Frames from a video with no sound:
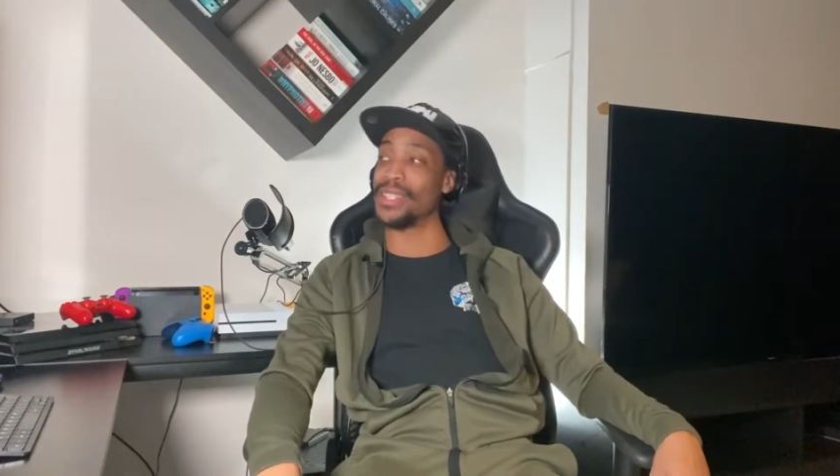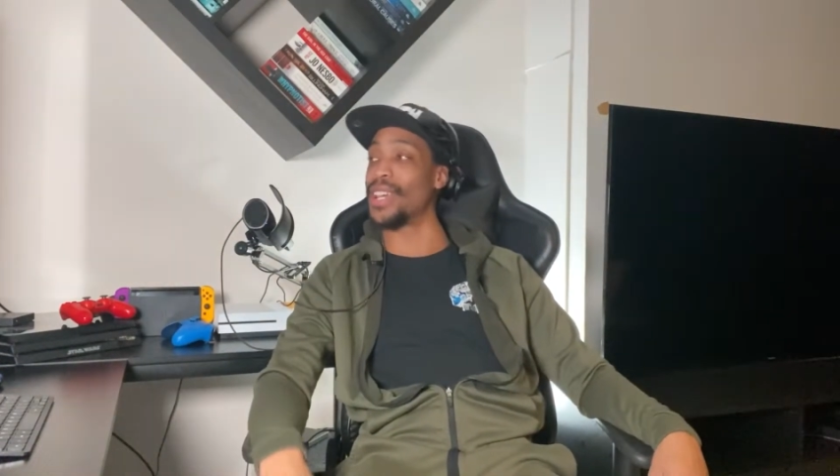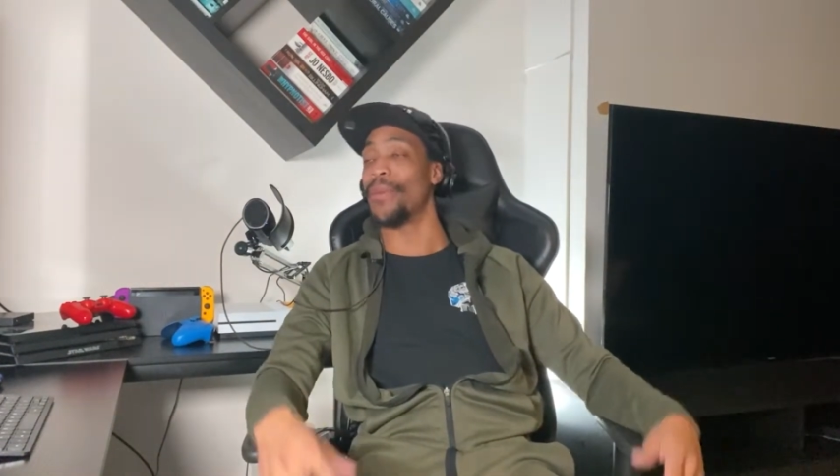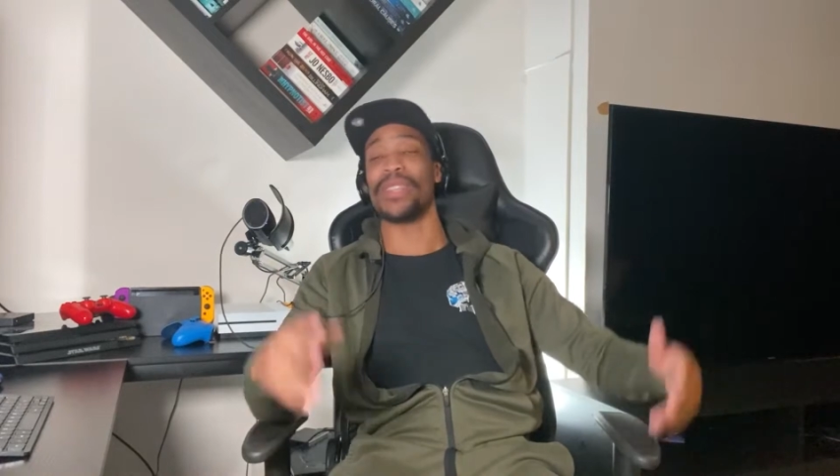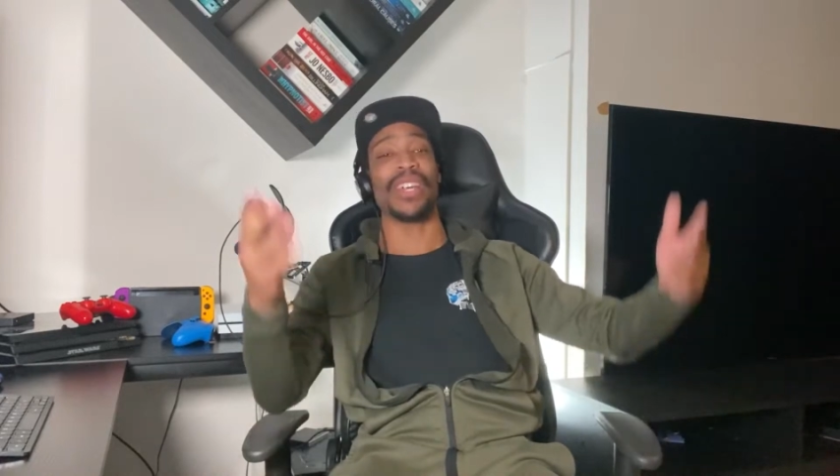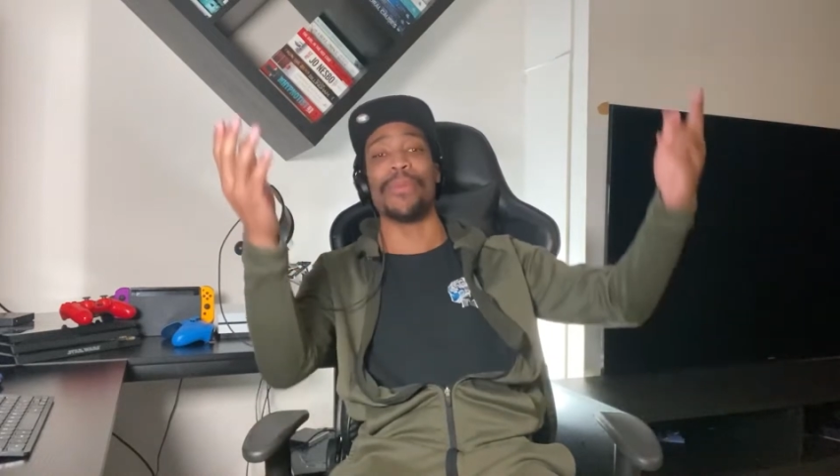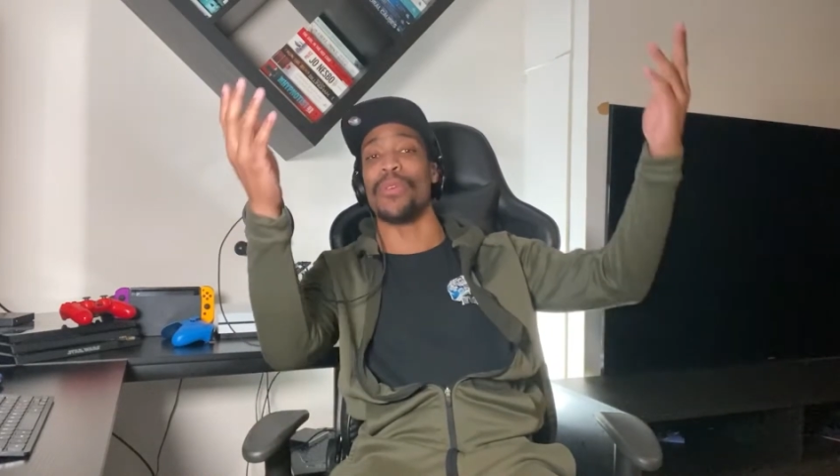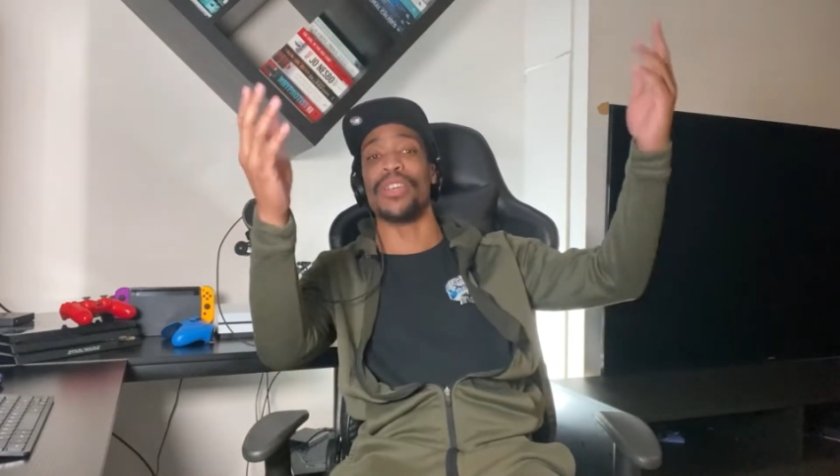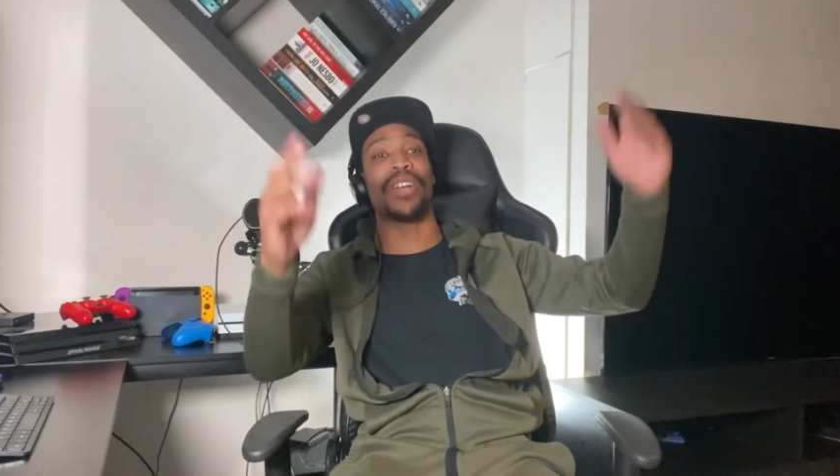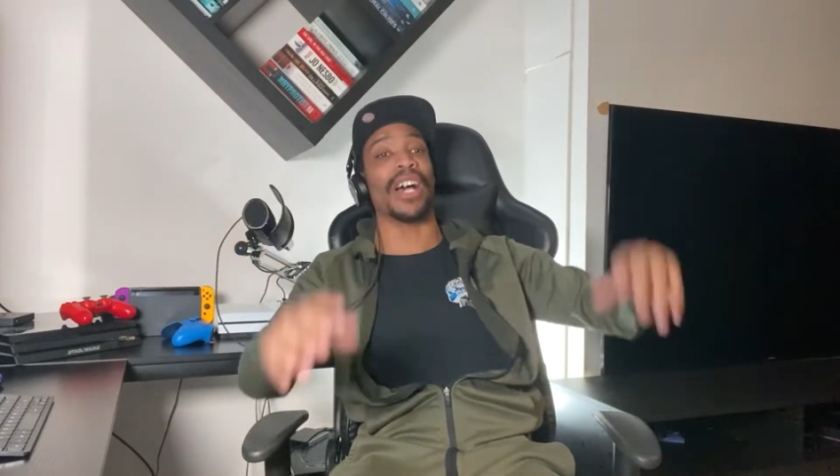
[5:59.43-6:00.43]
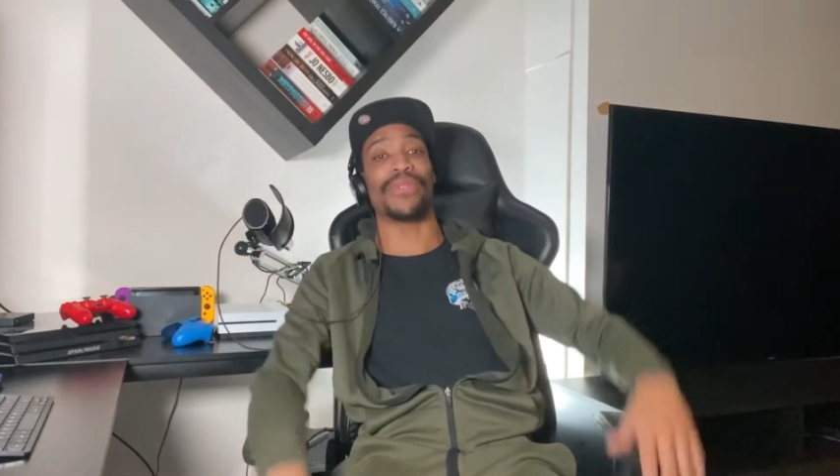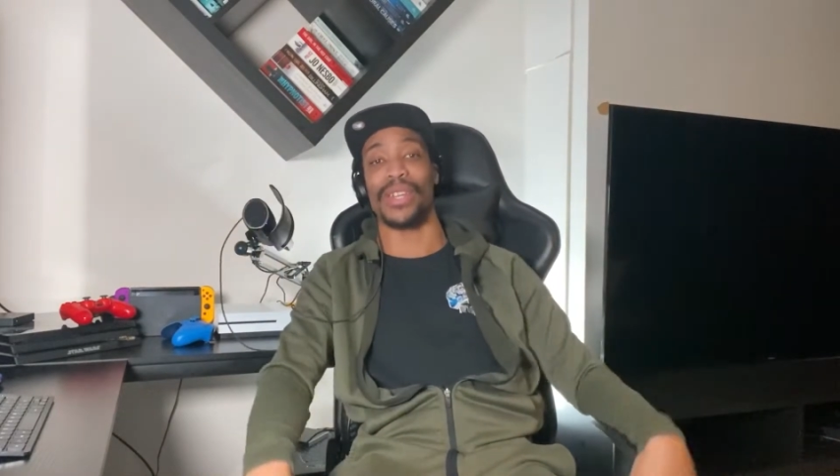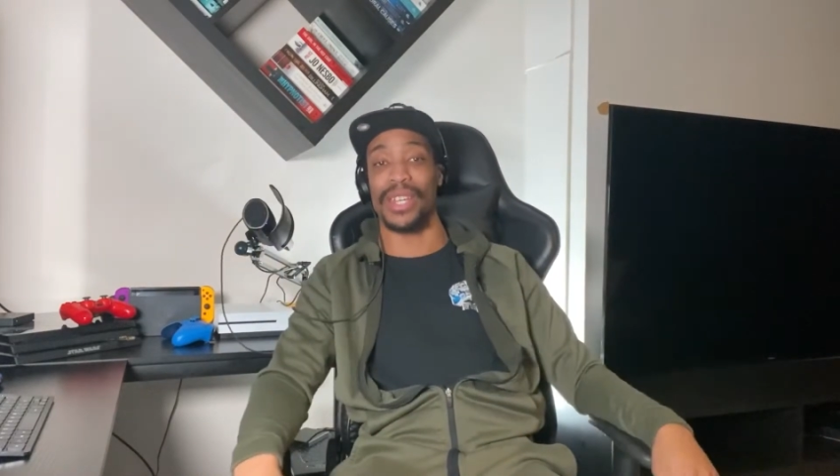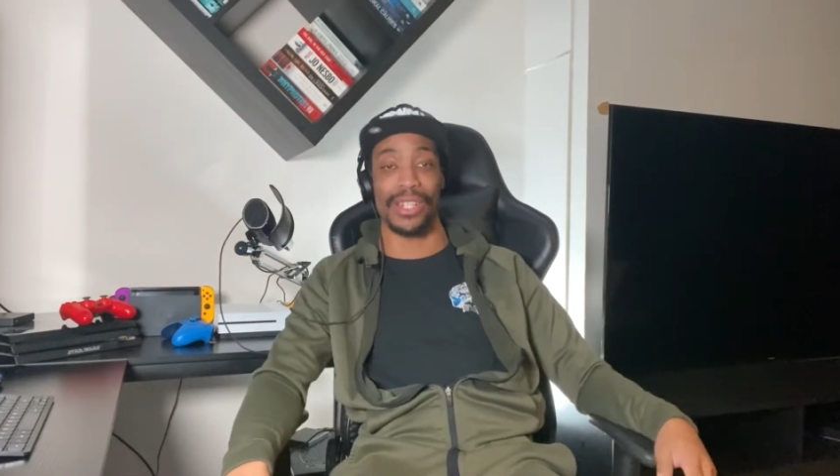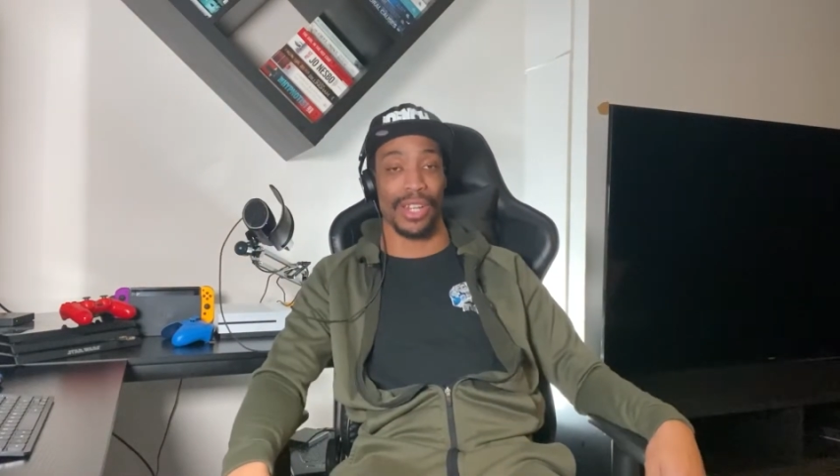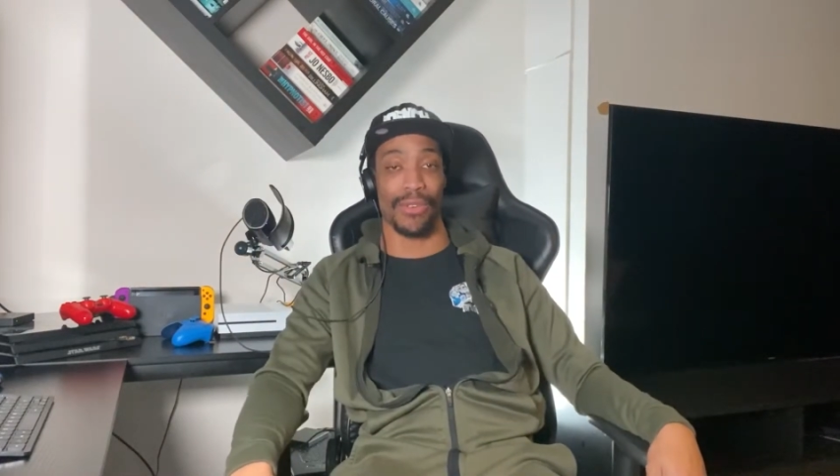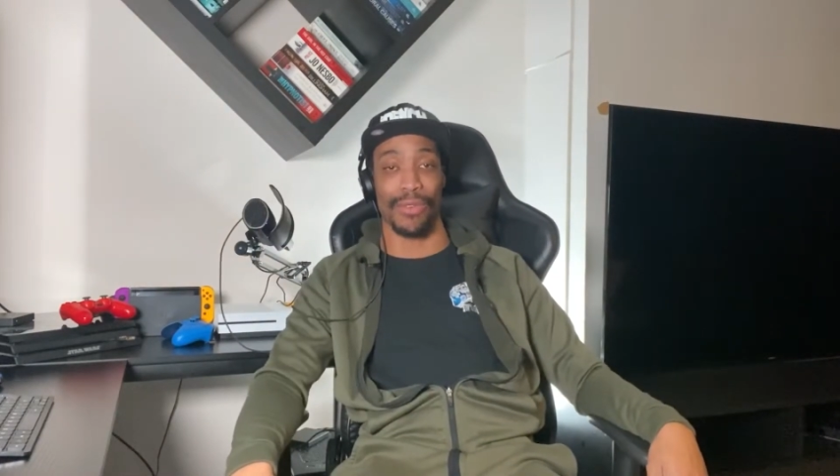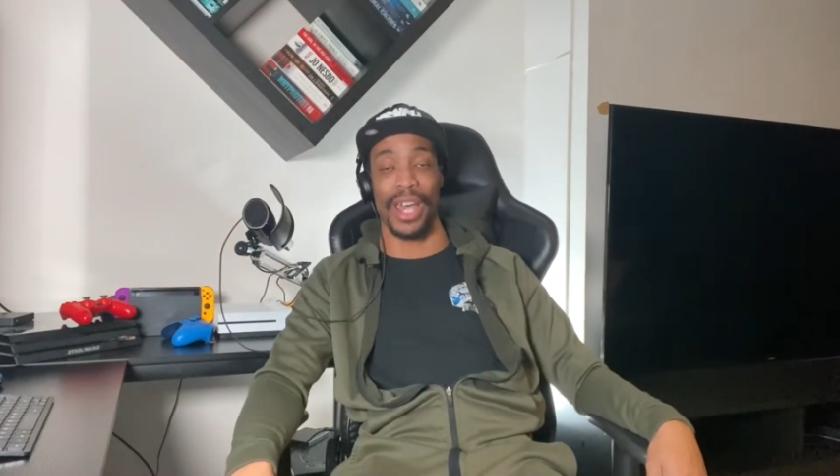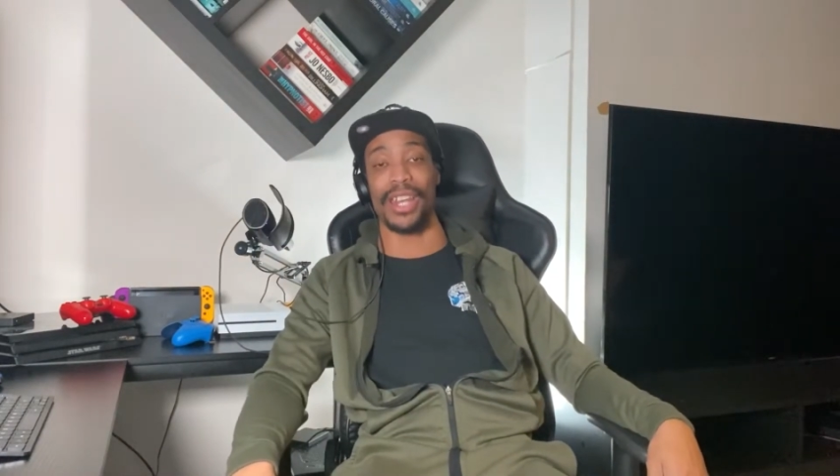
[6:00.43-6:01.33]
Just tell me, tell me what you guys think in general.